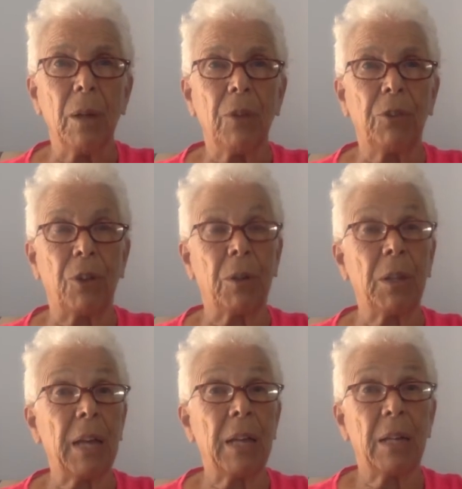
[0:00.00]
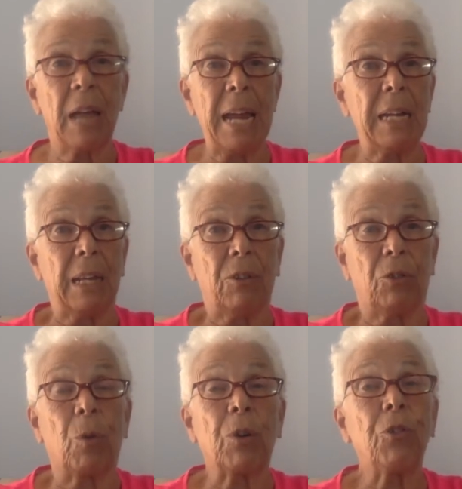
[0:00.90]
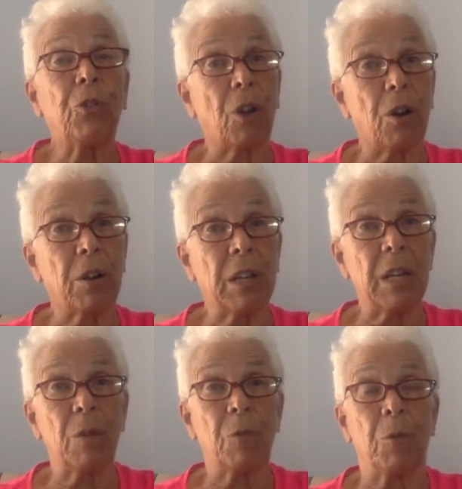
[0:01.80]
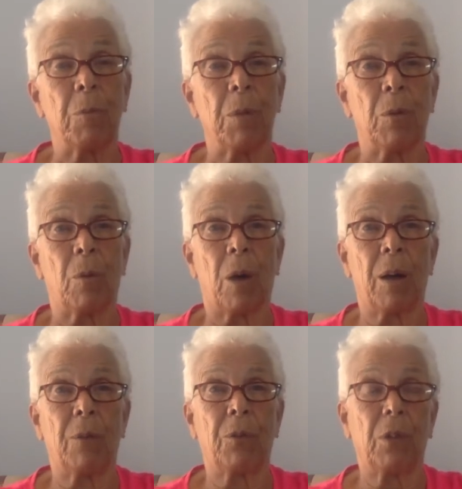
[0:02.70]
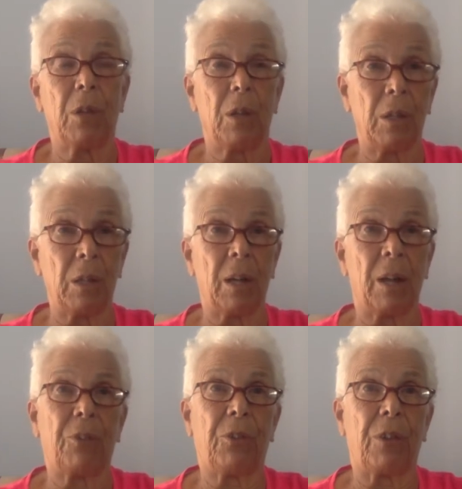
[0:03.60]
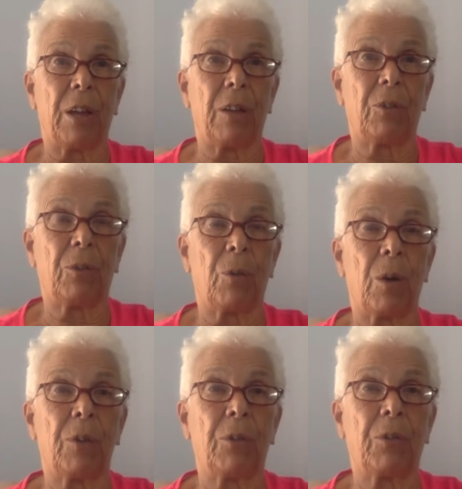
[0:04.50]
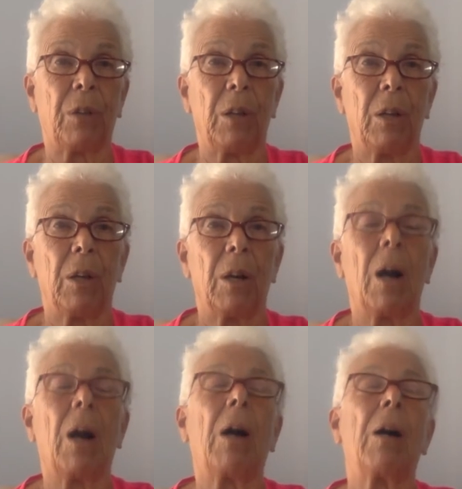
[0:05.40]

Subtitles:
So in the 80s, what you started to hear from midwives in the United States was, oh,